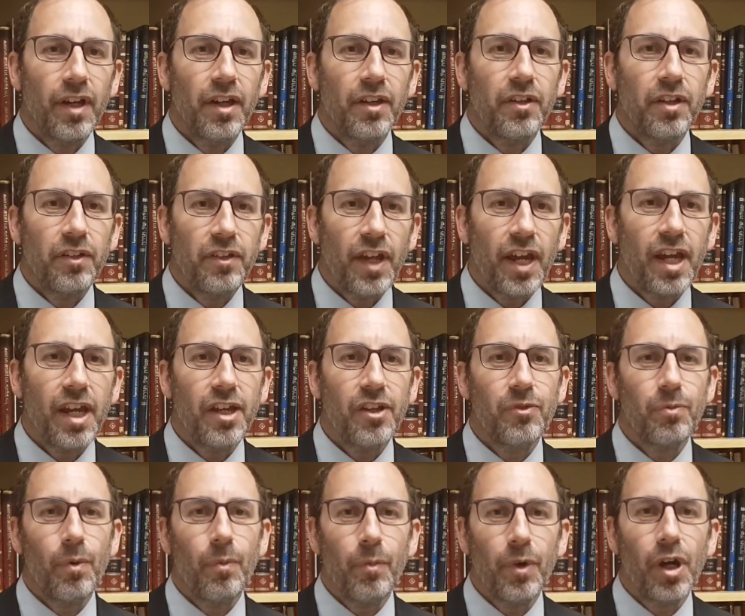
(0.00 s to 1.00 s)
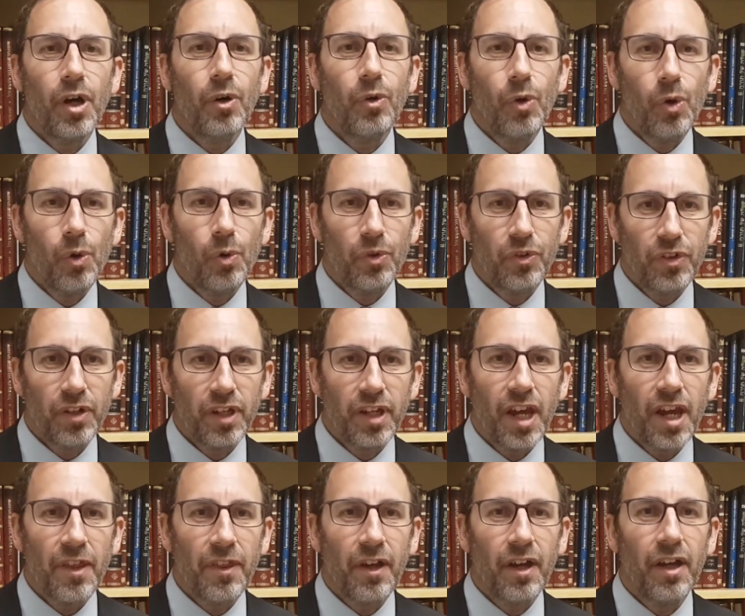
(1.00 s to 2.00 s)
to days when we are all
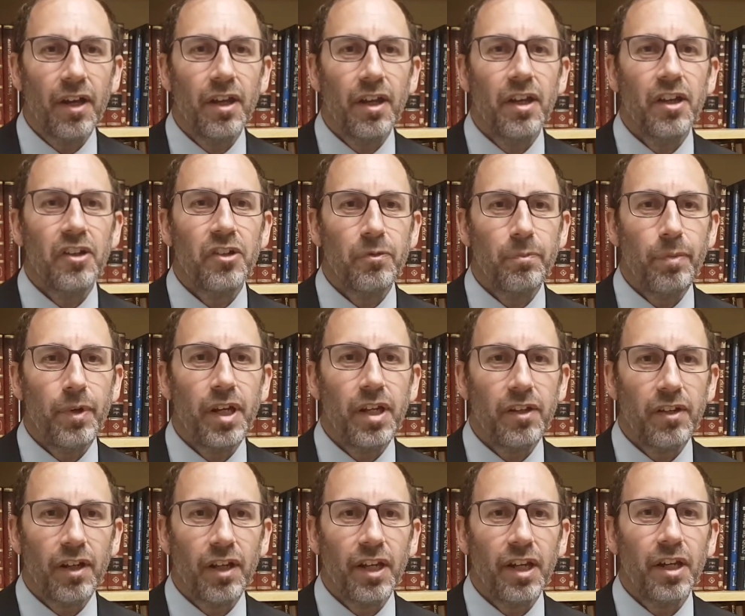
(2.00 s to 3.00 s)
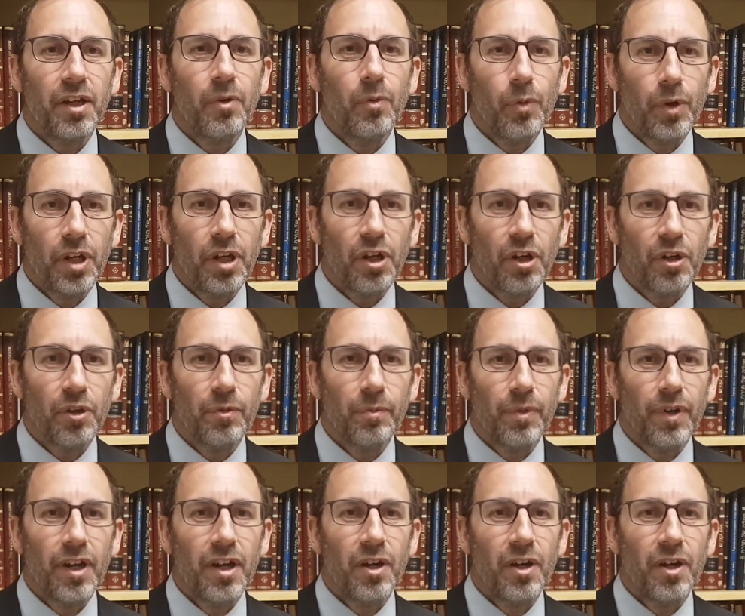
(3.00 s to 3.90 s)
together speedily, we hope.